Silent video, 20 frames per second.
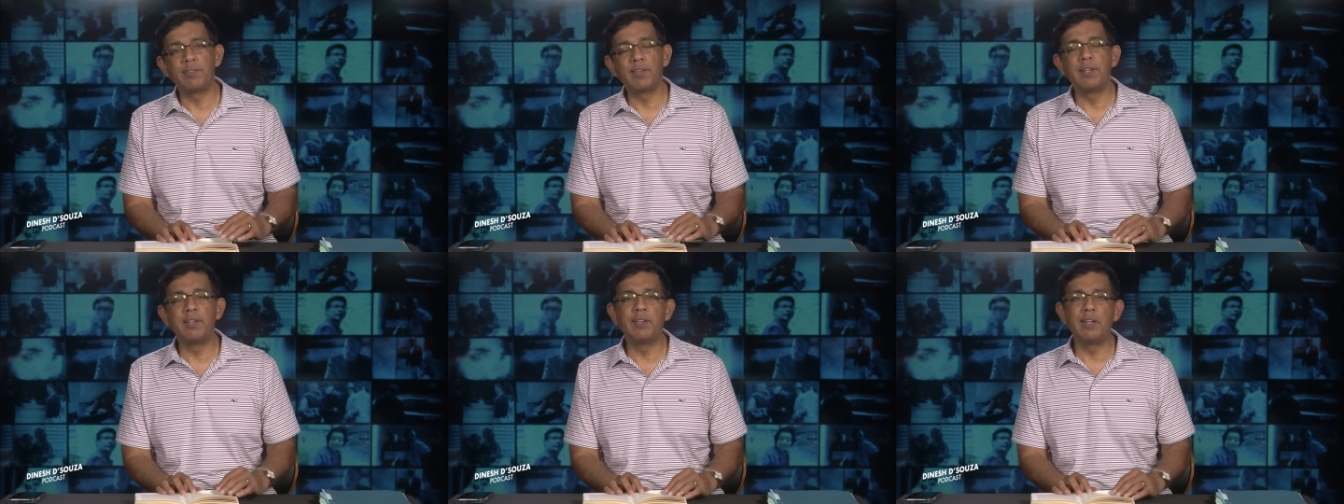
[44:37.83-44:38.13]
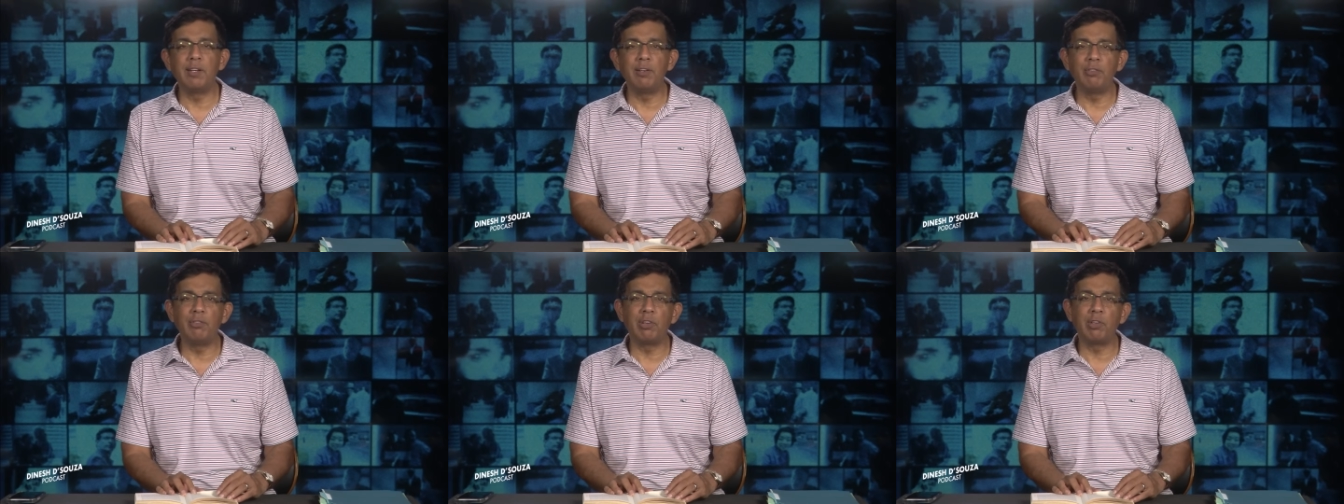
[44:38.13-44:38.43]
and
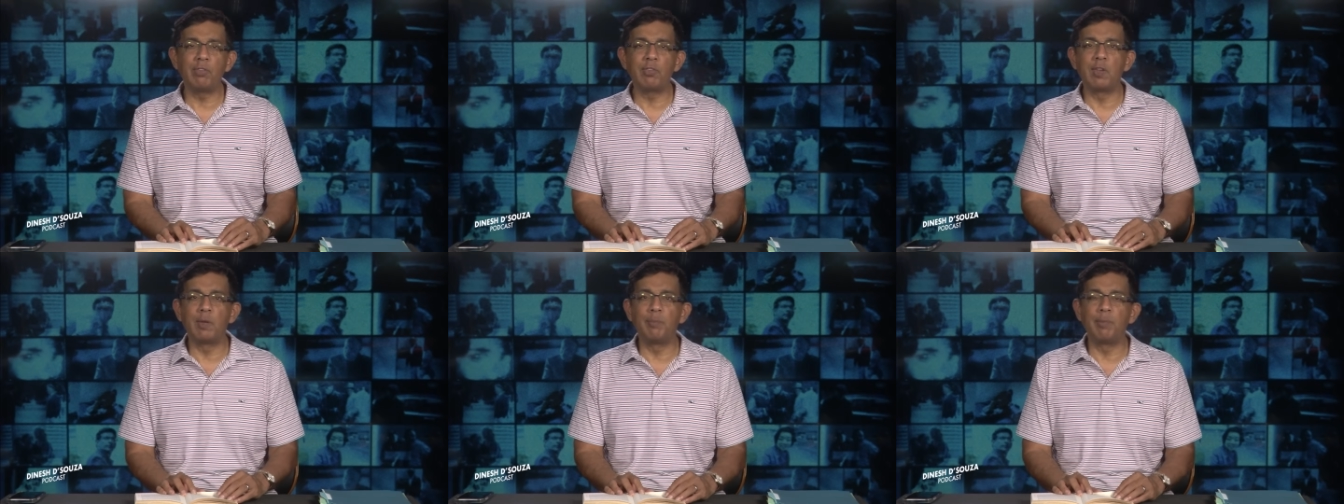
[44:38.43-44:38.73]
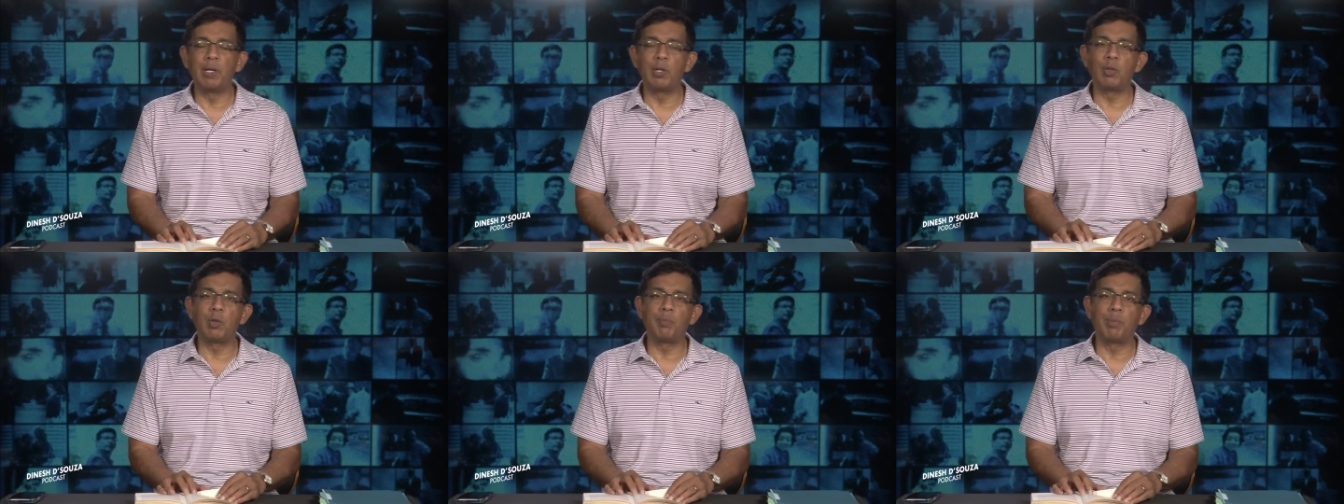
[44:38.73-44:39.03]
didn't just
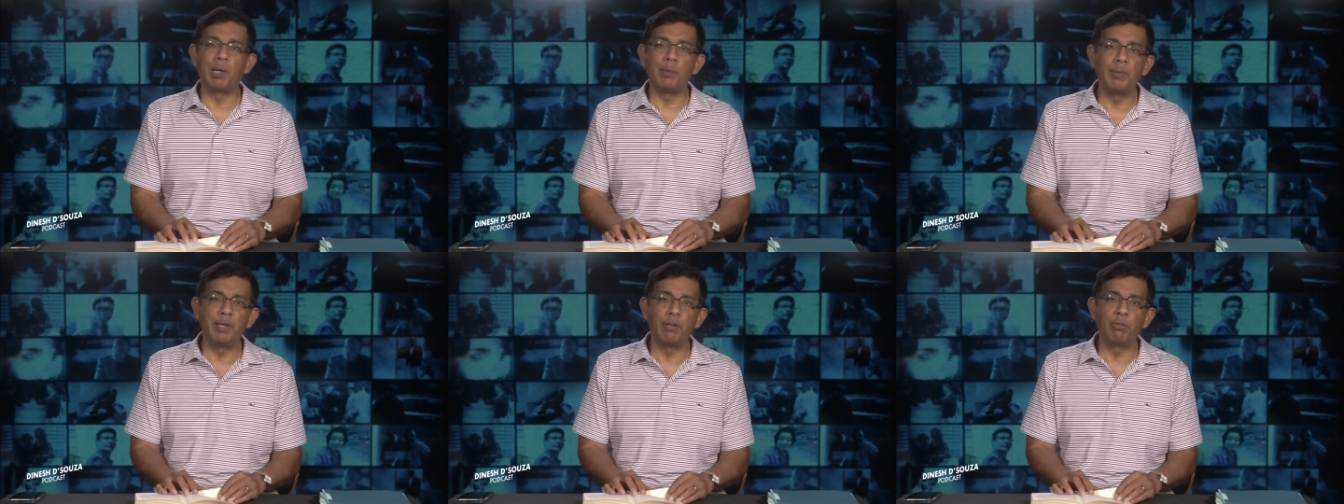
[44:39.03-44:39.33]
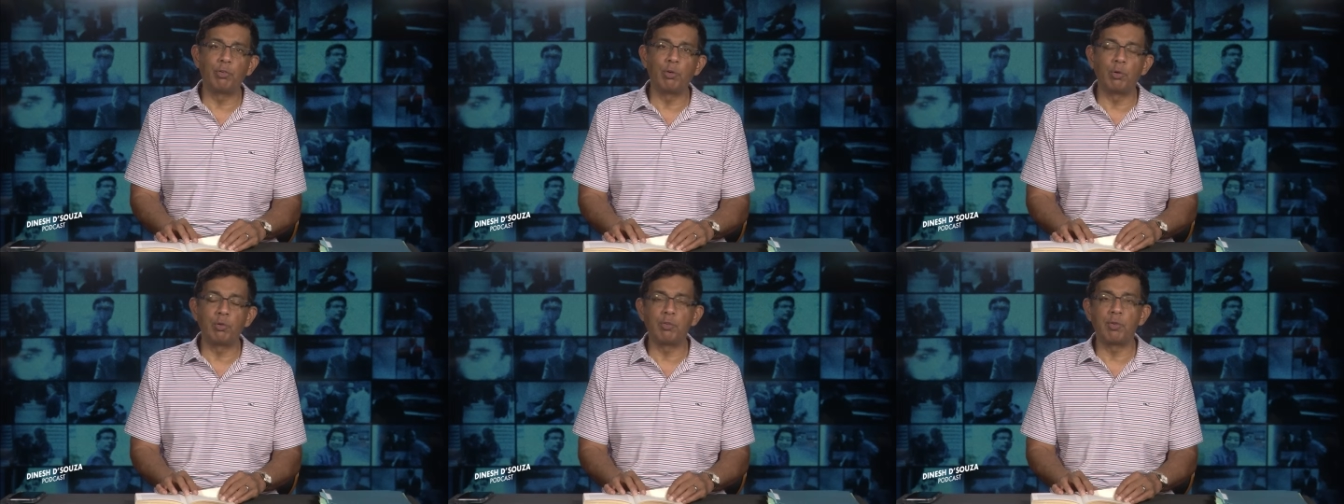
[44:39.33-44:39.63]
submit to public
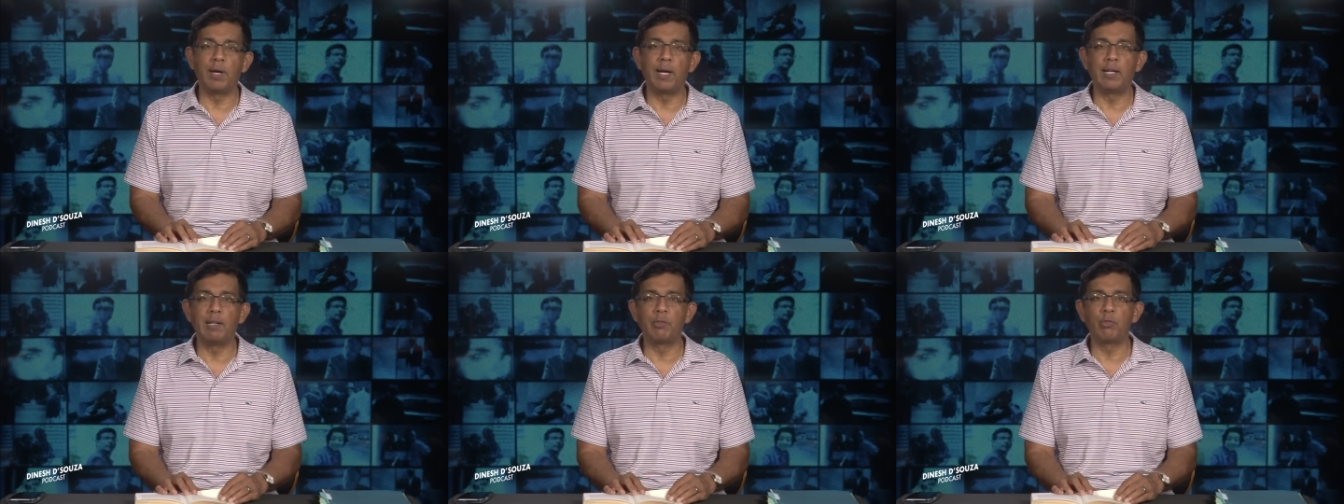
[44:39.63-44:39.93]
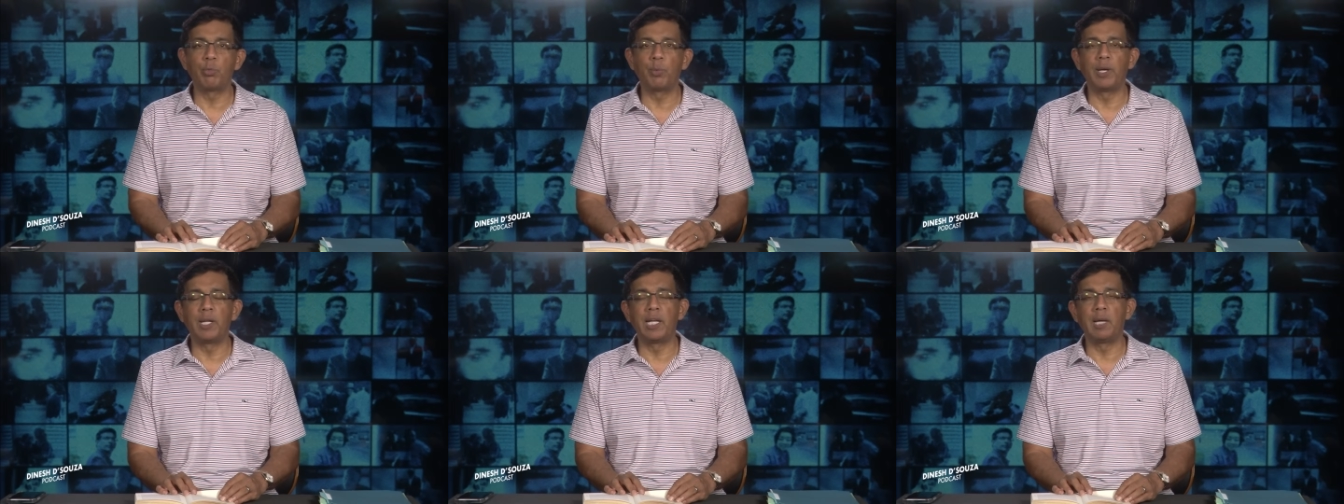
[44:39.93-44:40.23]
show
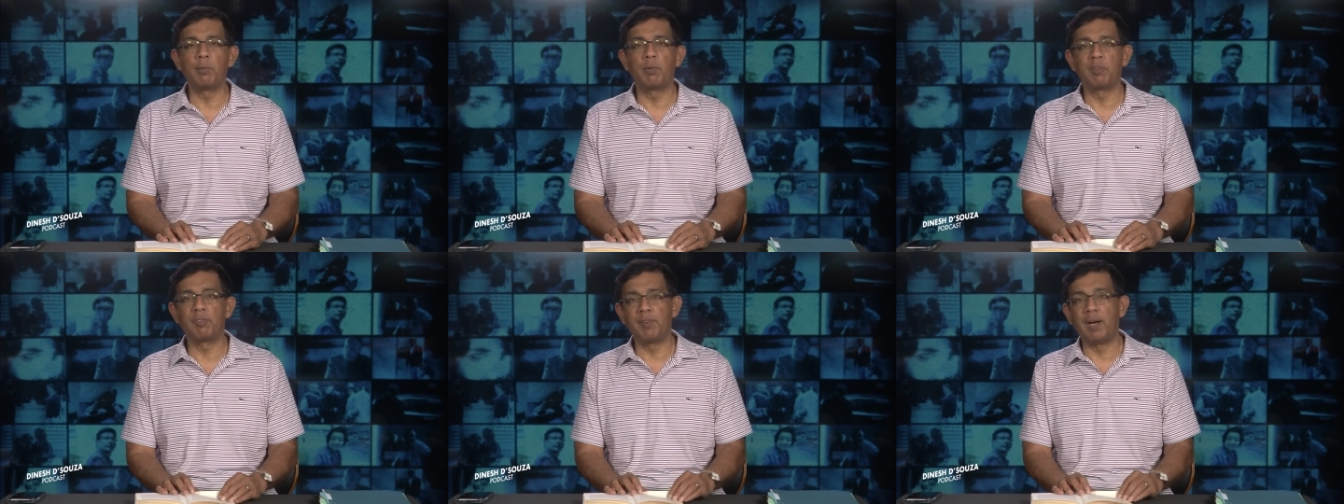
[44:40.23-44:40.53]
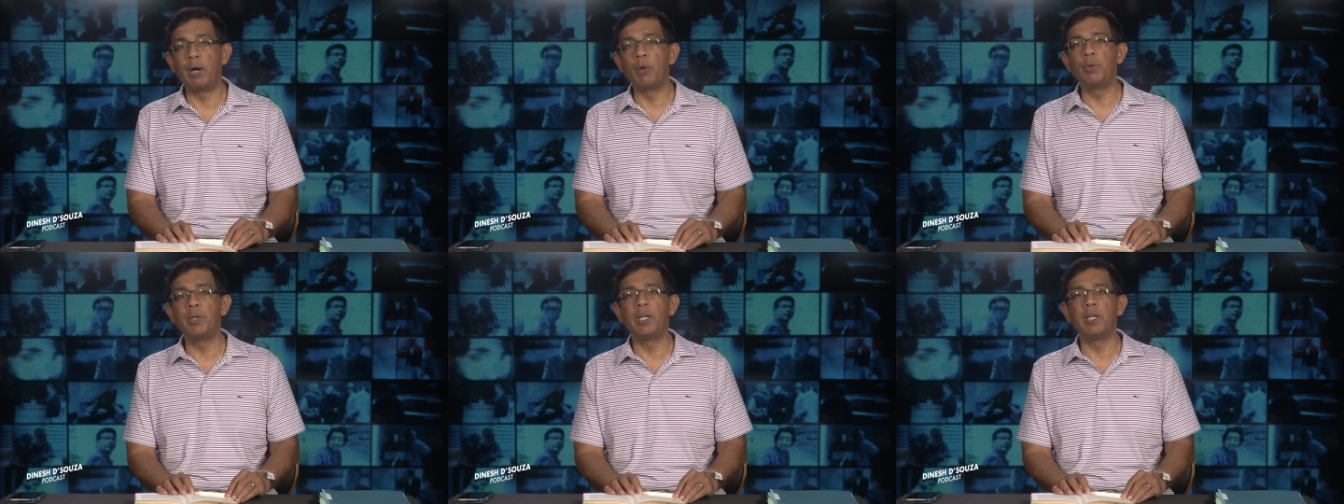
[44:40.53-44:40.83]
trials where they were
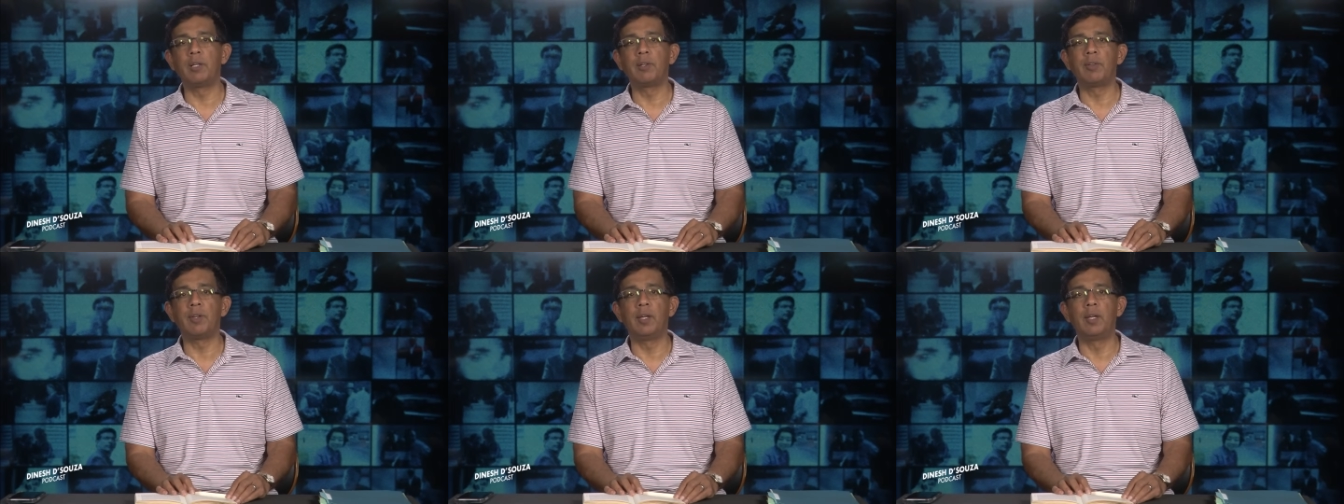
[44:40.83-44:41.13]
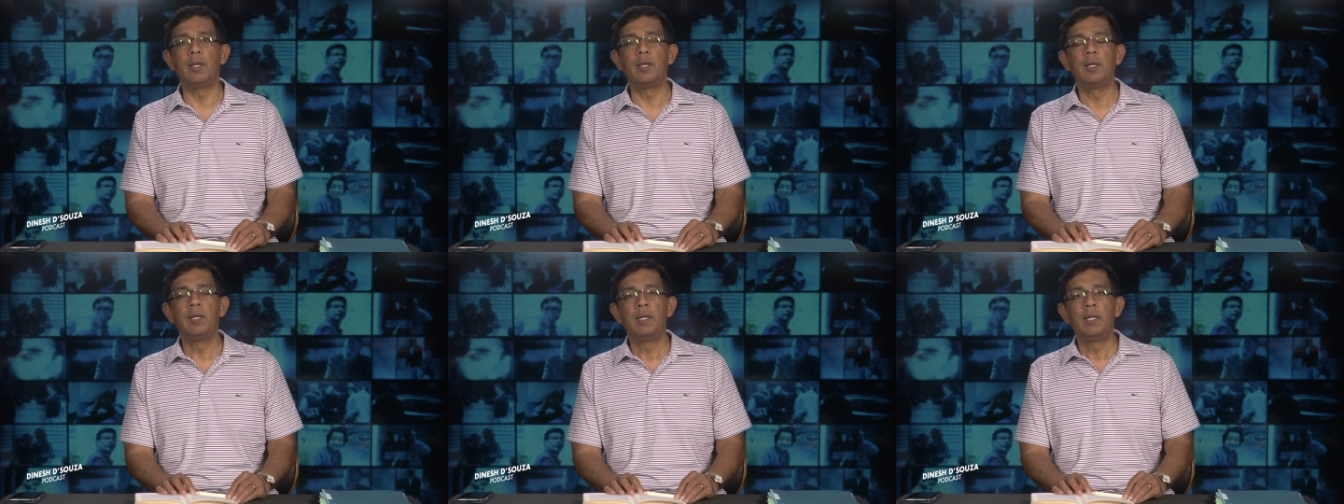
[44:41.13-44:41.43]
found
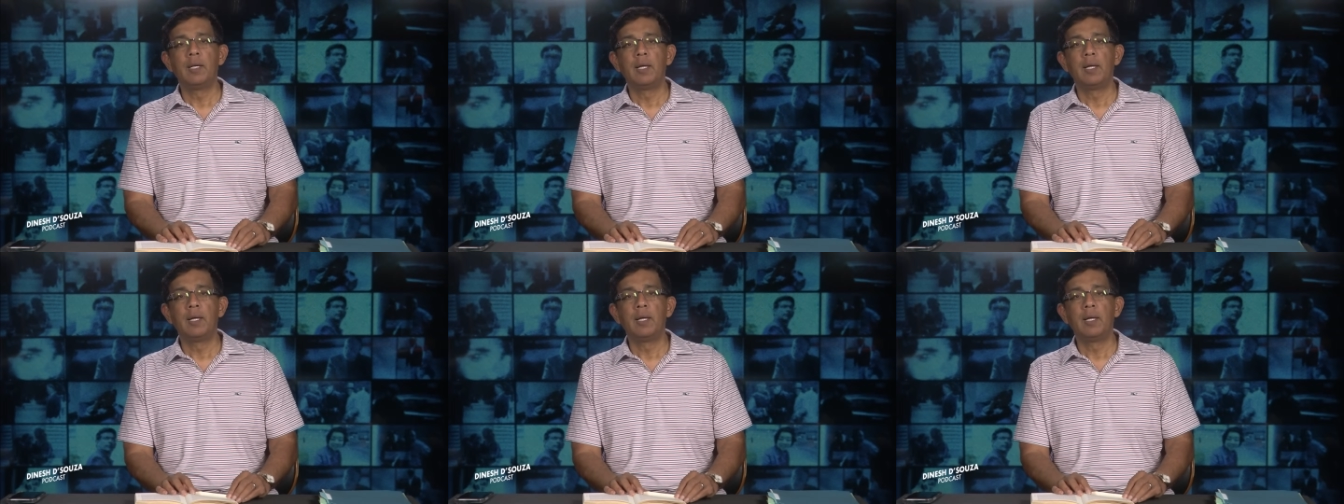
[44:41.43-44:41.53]
guilty.